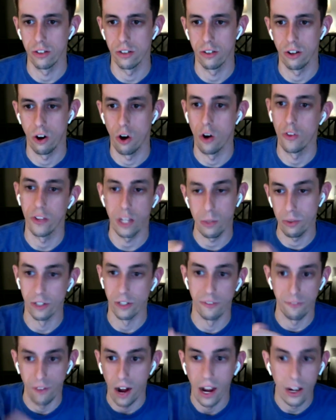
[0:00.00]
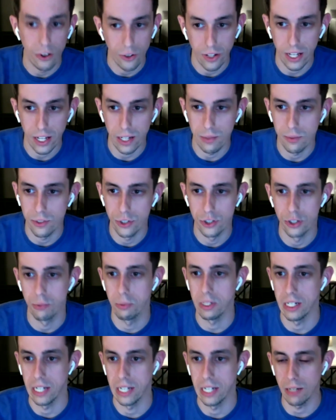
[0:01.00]
all the image file names should be
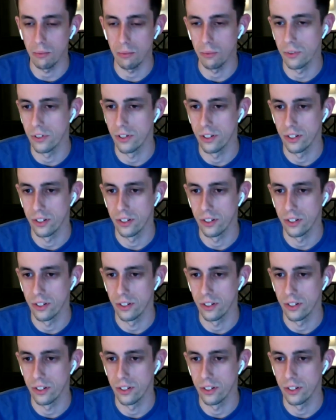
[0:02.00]
named